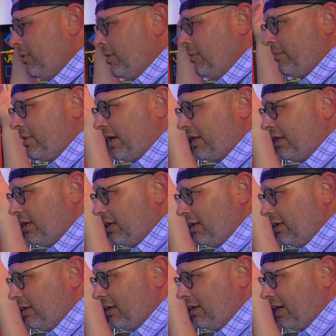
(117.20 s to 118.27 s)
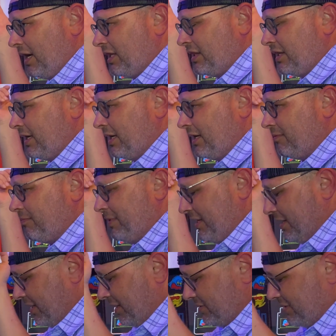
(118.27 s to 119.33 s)
But I think
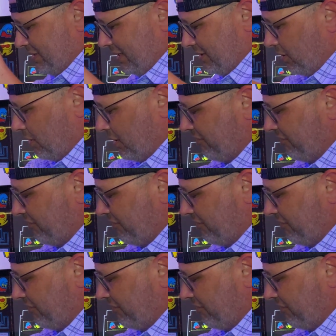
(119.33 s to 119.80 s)
because the Atari